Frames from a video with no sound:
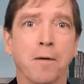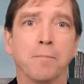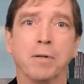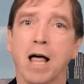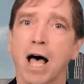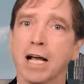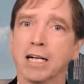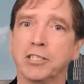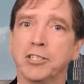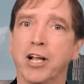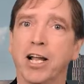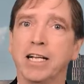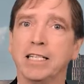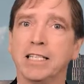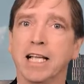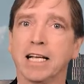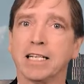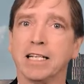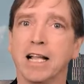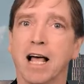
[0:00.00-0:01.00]
Blockchain
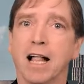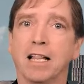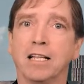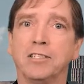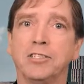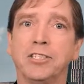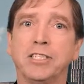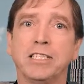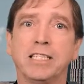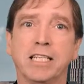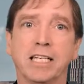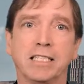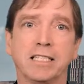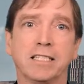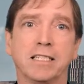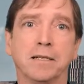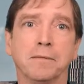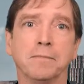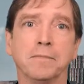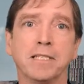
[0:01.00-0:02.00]
technology
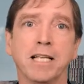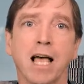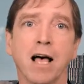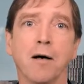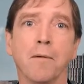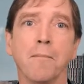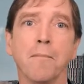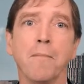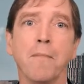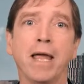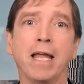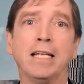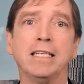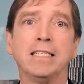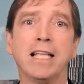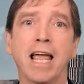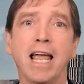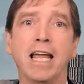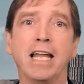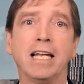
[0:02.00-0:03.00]
systems help
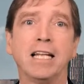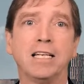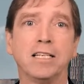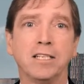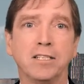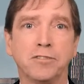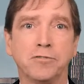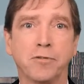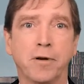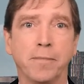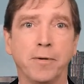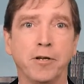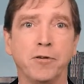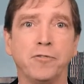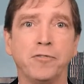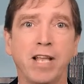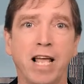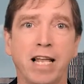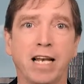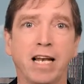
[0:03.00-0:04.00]
maintain and
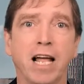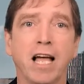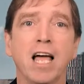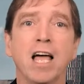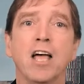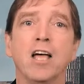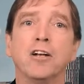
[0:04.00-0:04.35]
distribute data